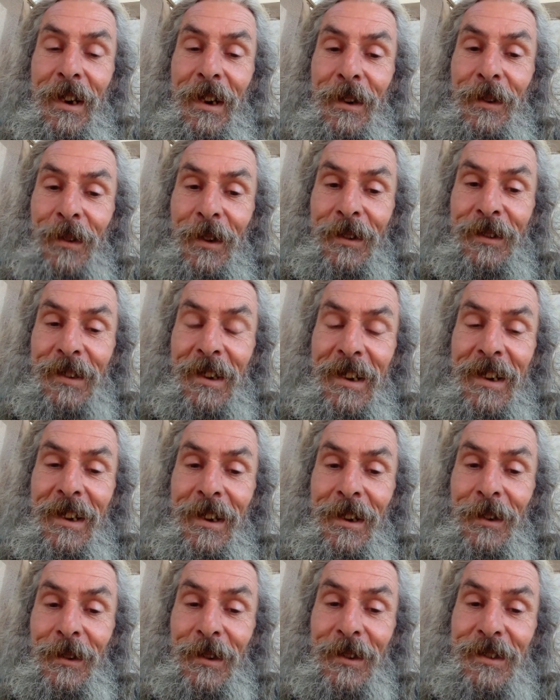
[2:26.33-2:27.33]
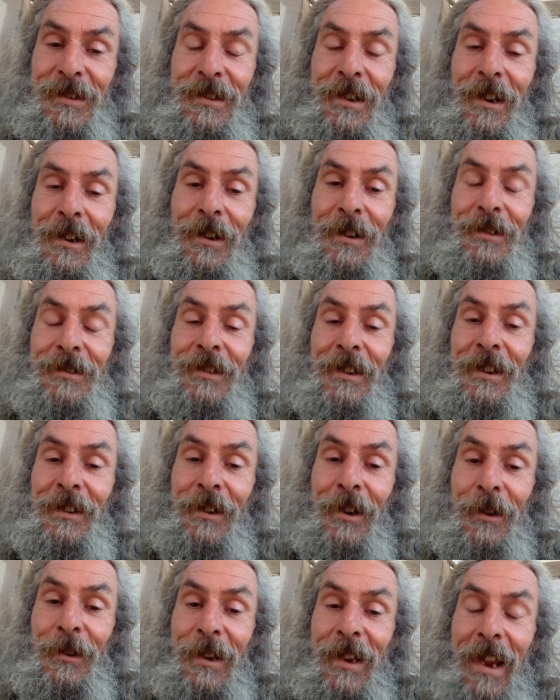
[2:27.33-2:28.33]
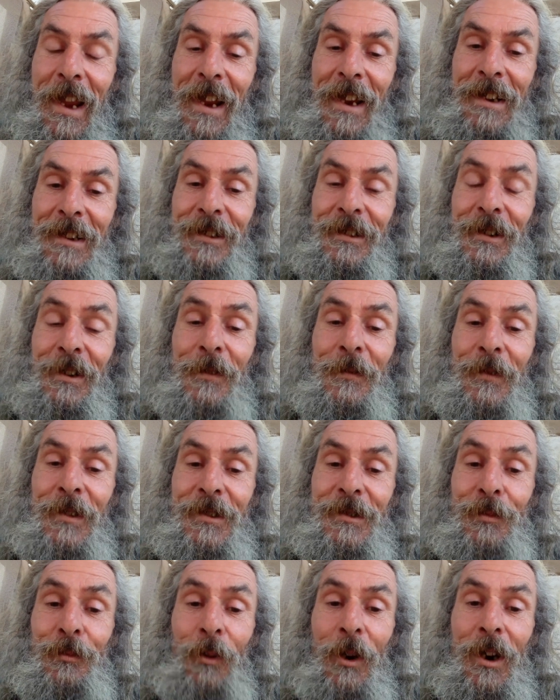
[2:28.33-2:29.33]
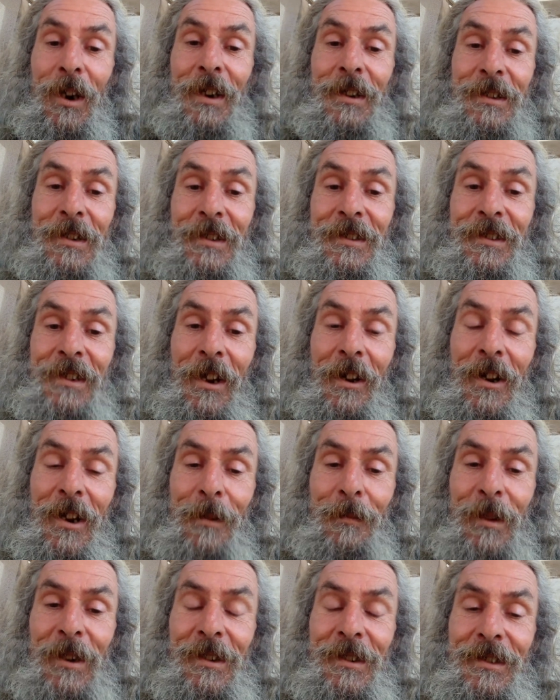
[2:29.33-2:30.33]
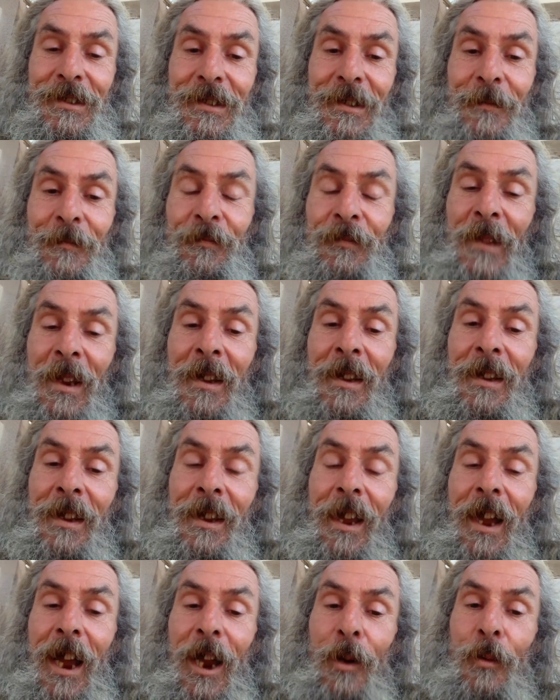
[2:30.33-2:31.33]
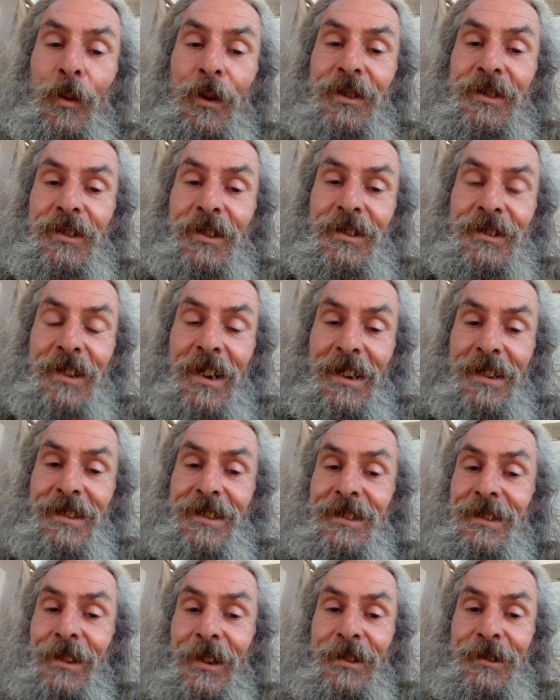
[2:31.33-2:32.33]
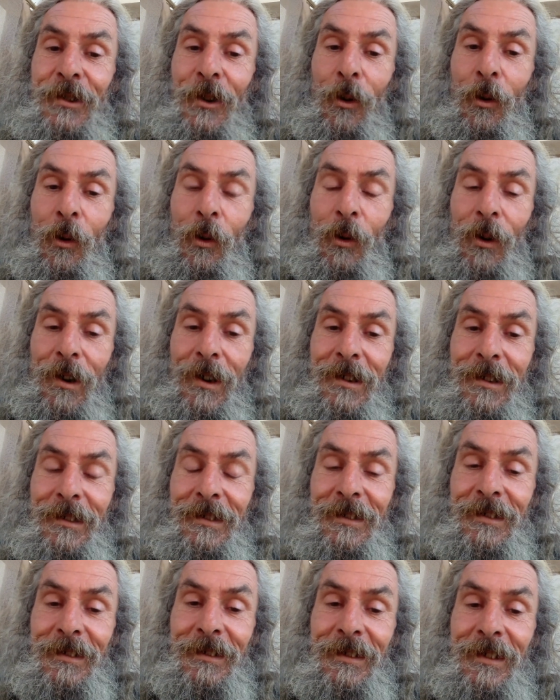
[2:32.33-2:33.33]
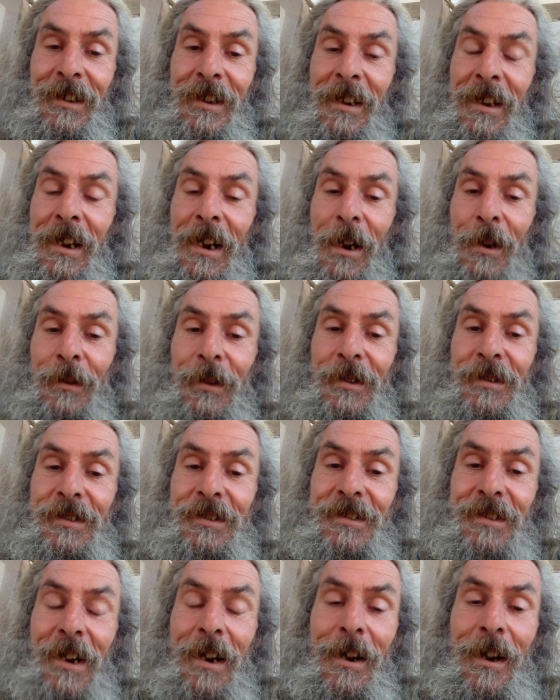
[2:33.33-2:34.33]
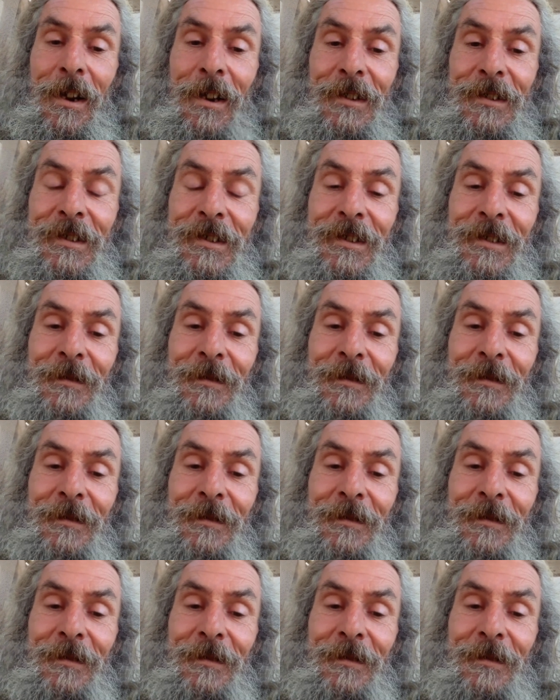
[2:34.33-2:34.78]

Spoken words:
in the D at the start and at the end of this word diamond. I would suggest the door at the start